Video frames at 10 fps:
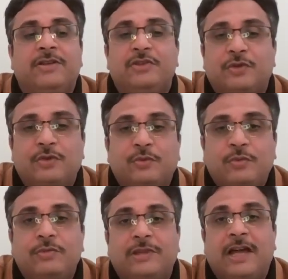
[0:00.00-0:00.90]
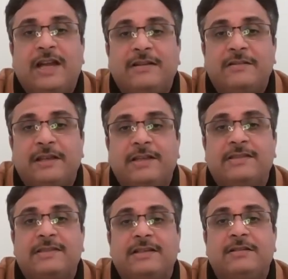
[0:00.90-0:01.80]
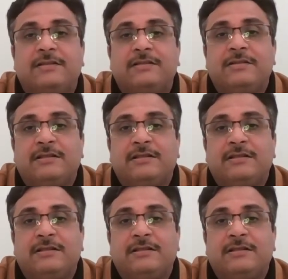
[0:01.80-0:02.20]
So you that is the